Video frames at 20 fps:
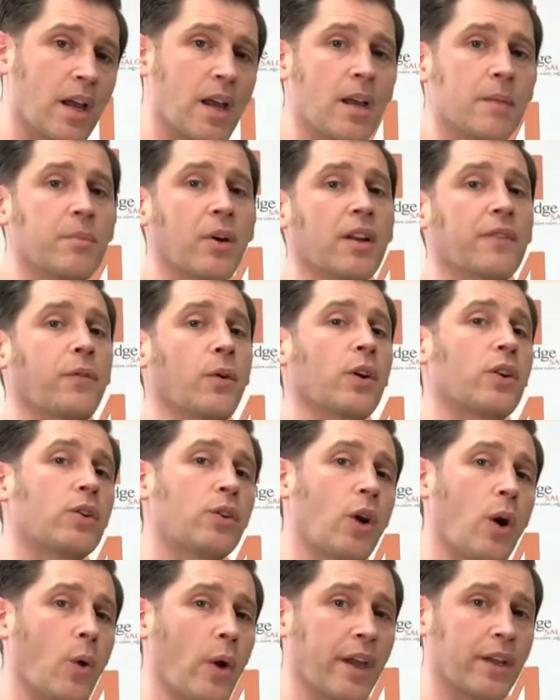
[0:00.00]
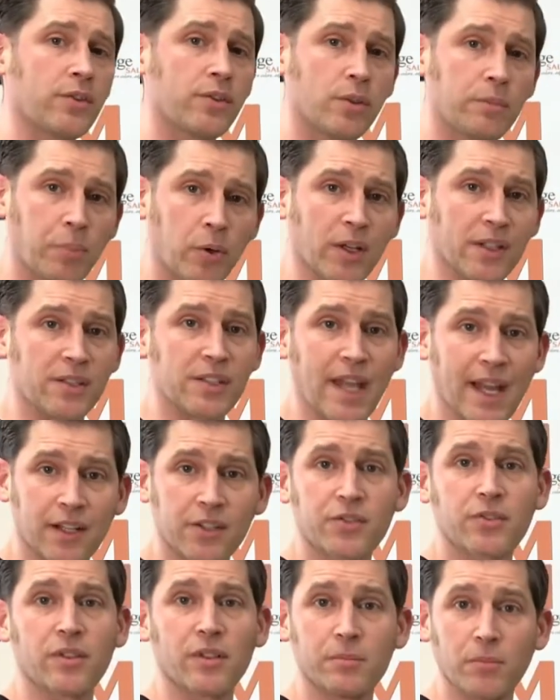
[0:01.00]
but if we're going to put
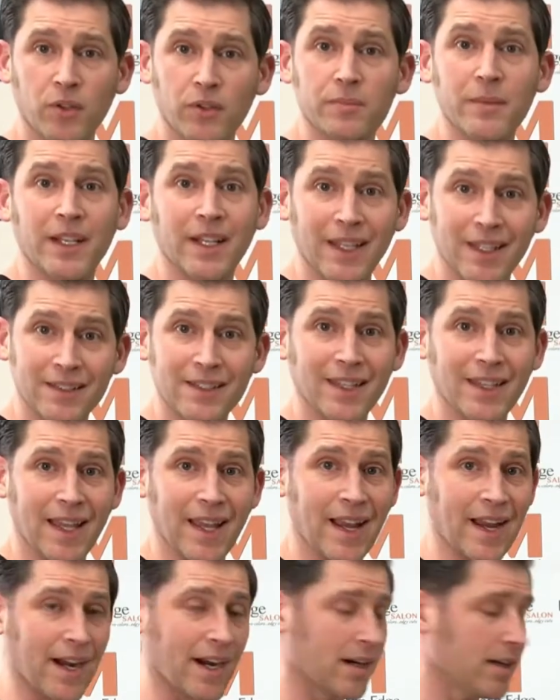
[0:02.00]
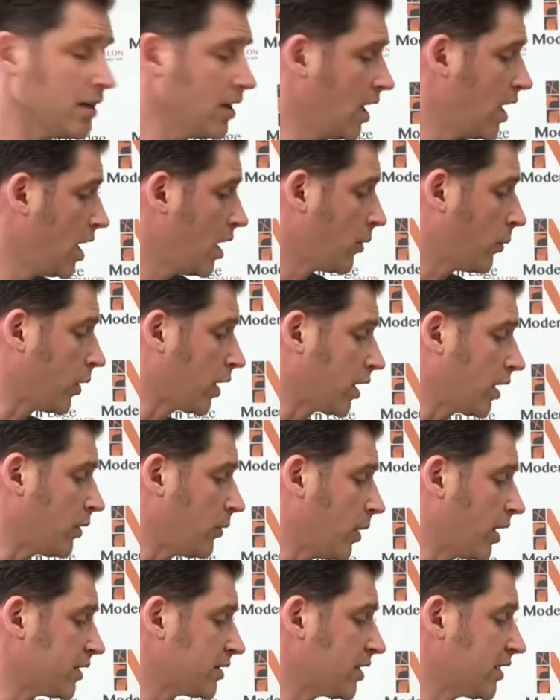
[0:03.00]
texture and movement into the hair, we're going to
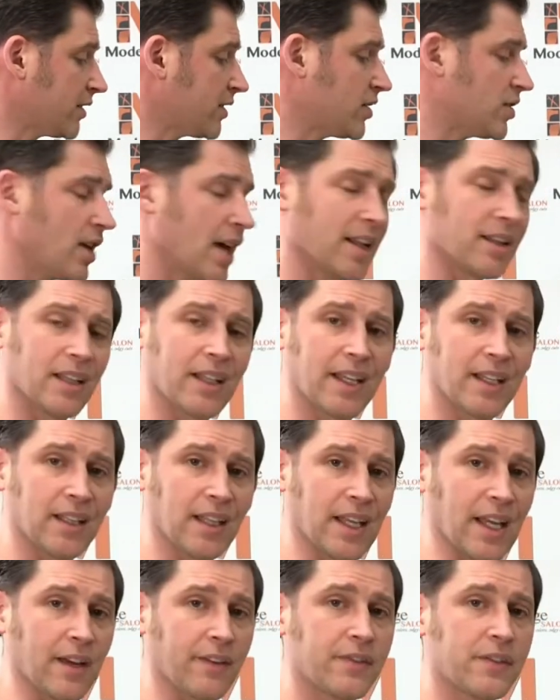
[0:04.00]
want to gently lift.